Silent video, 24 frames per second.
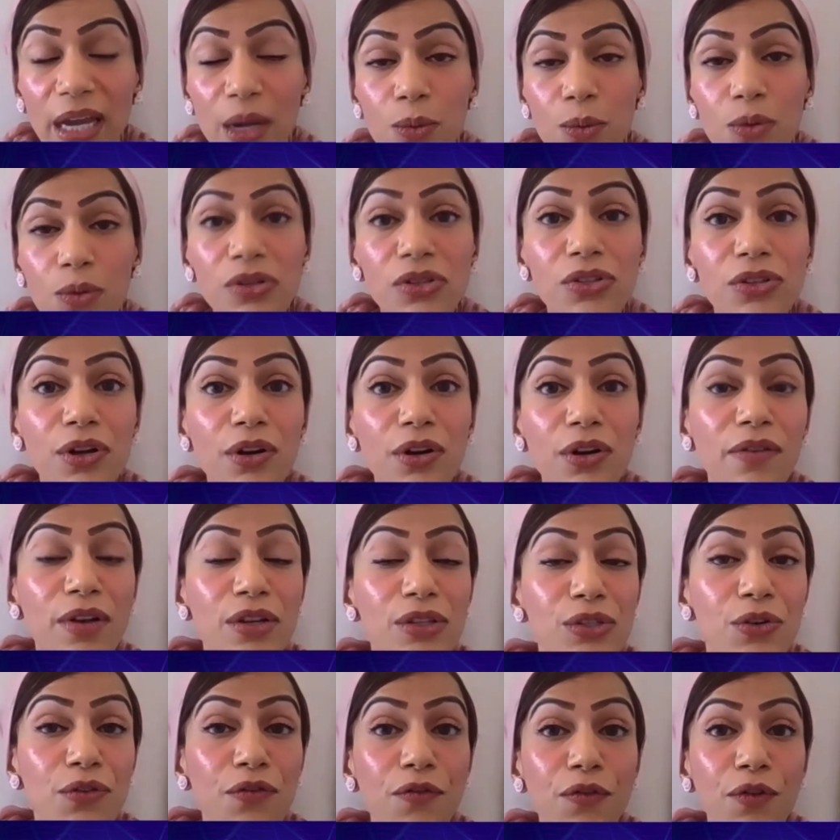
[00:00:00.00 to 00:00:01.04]
It will serve
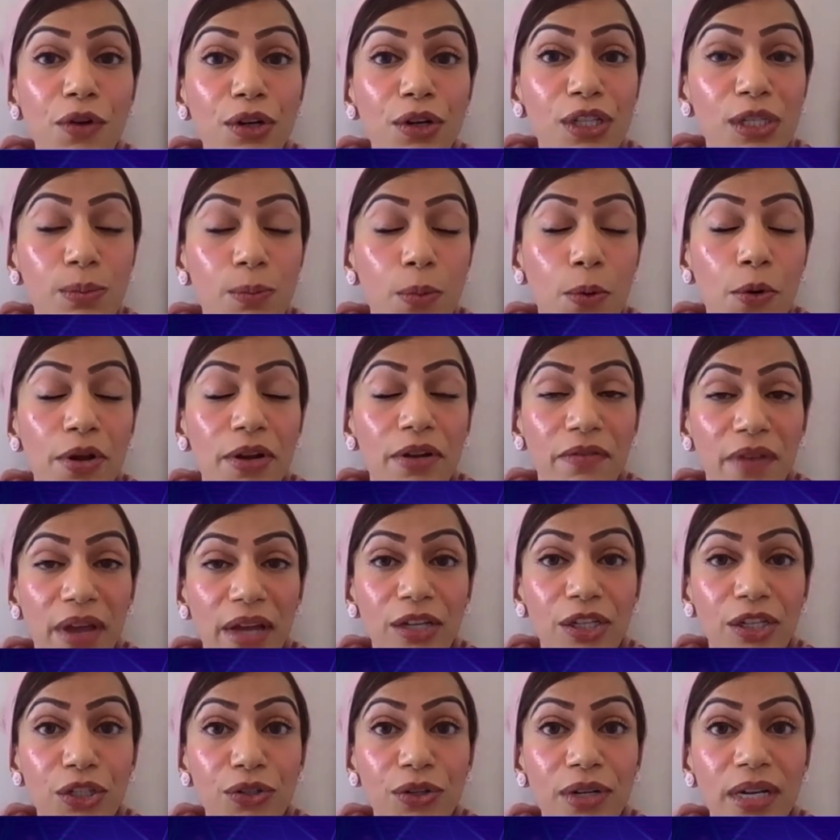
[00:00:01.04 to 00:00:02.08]
as your first point of
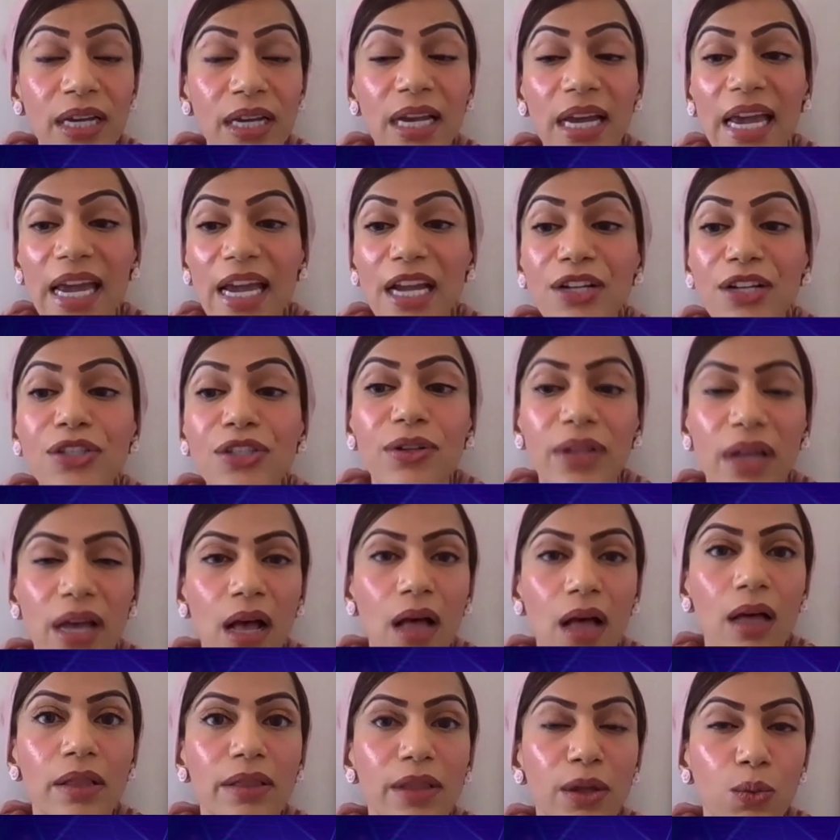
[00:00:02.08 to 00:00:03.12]
entry into the
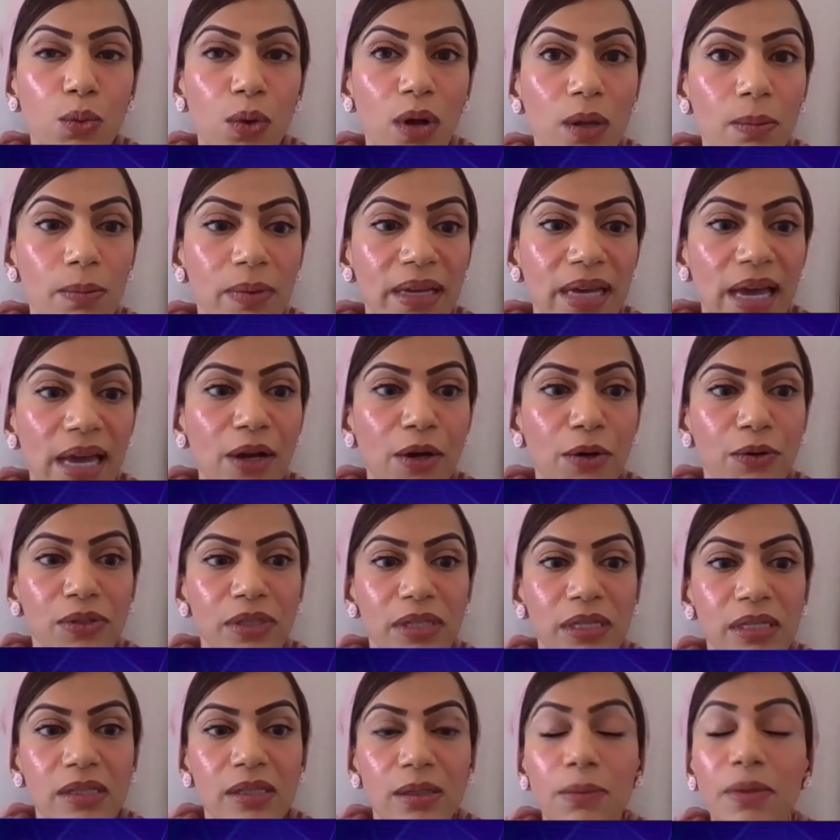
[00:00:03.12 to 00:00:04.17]
health and well-being
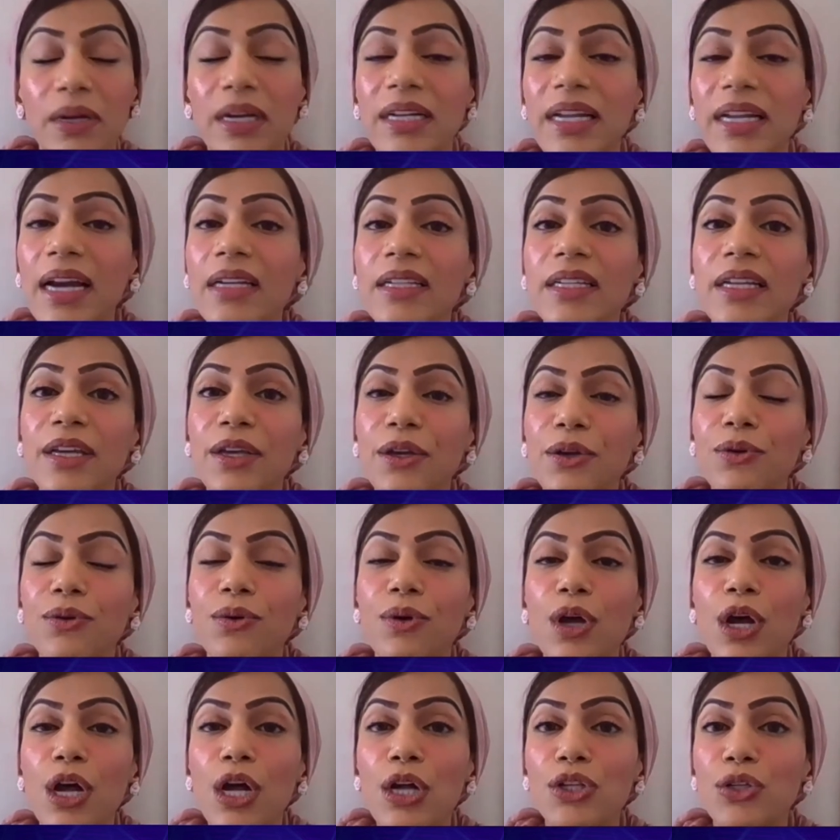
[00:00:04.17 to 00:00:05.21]
ecosystem, connecting
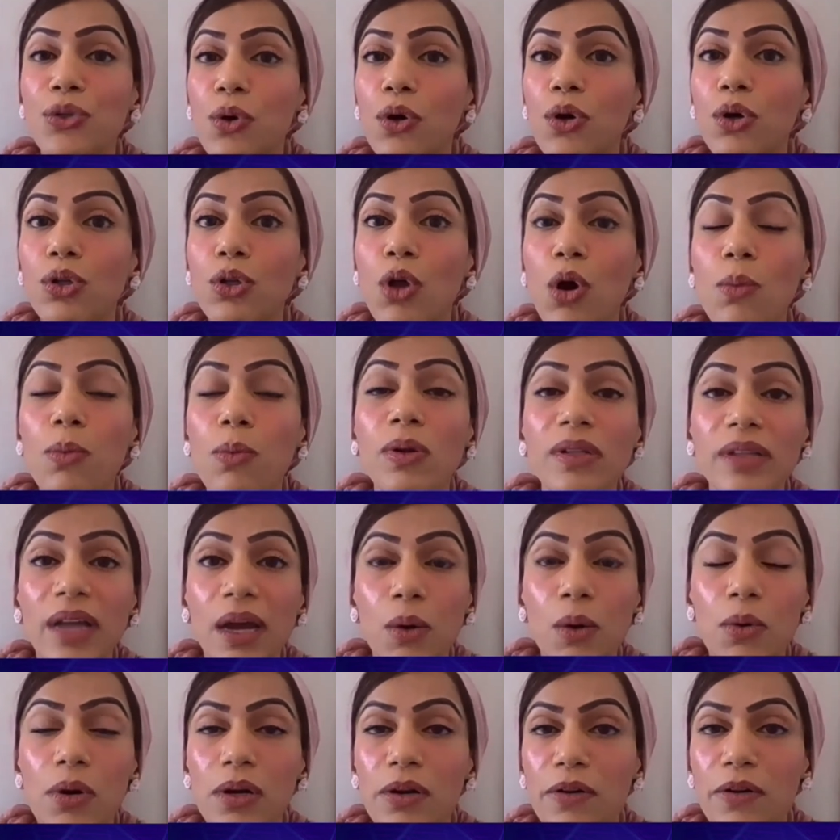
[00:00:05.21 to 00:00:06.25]
you to a global
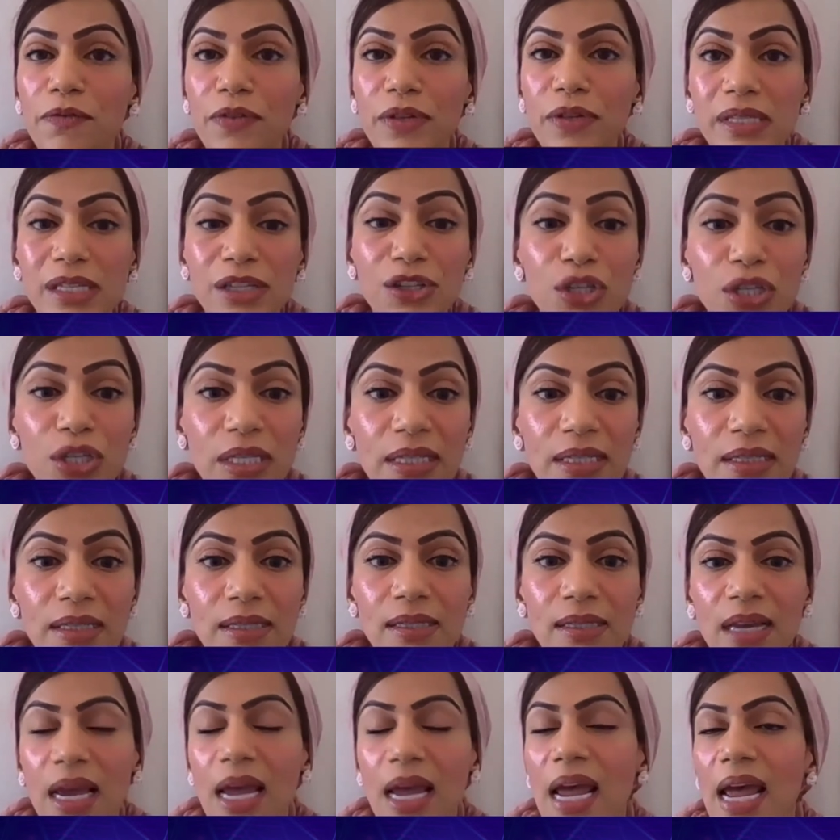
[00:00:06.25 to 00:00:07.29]
network of physicians
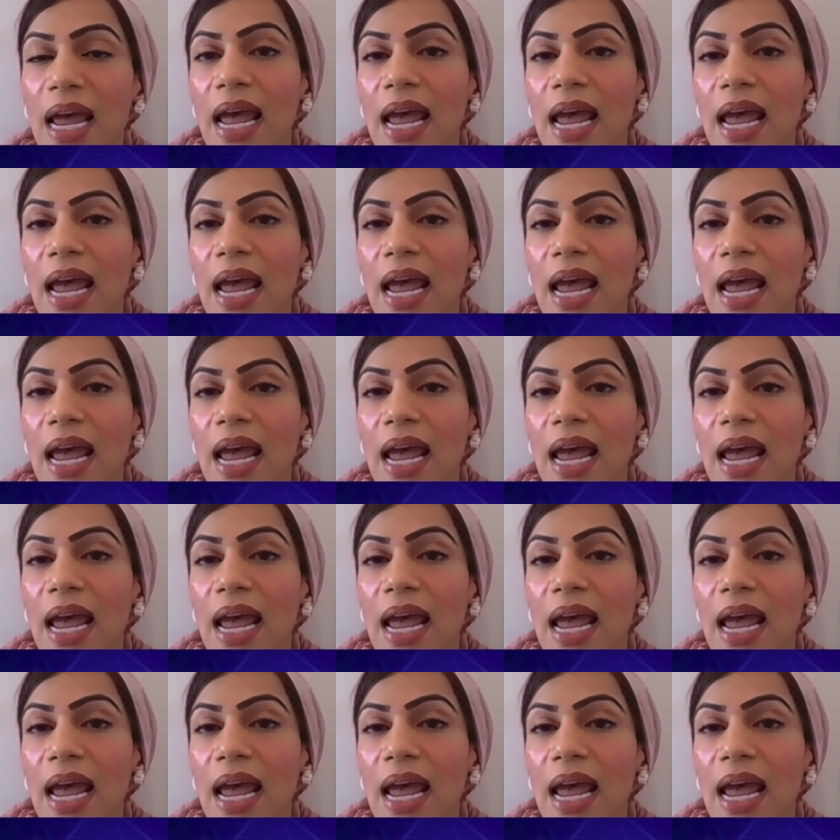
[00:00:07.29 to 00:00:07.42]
